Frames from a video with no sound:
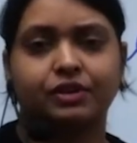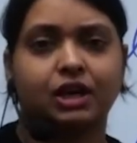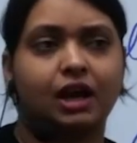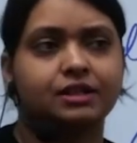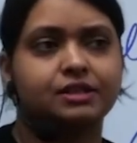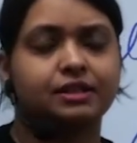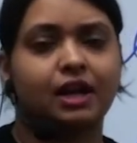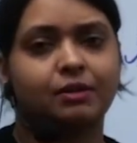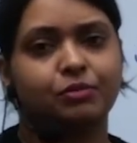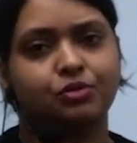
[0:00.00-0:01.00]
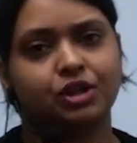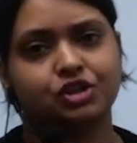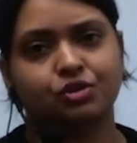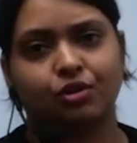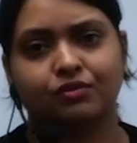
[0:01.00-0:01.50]
We can't say that
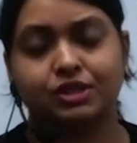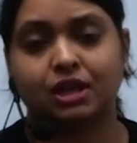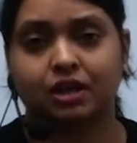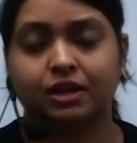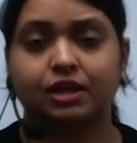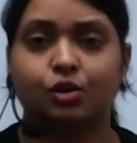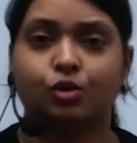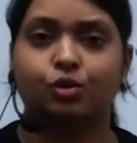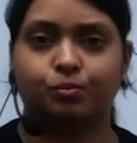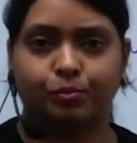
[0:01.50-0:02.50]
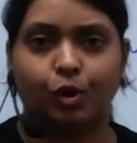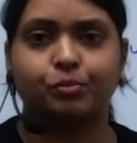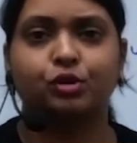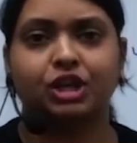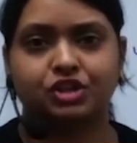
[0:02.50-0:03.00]
mutation always occur in a
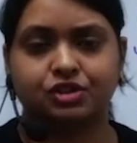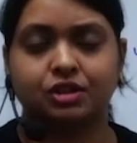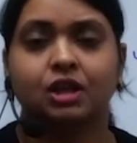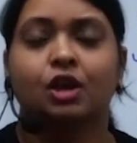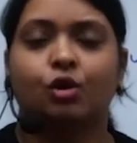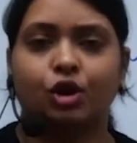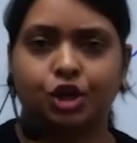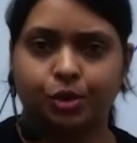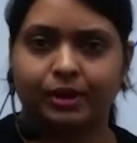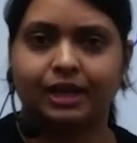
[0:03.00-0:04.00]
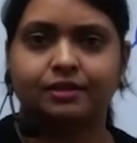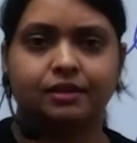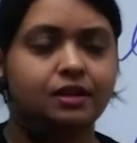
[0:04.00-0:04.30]
population altogether.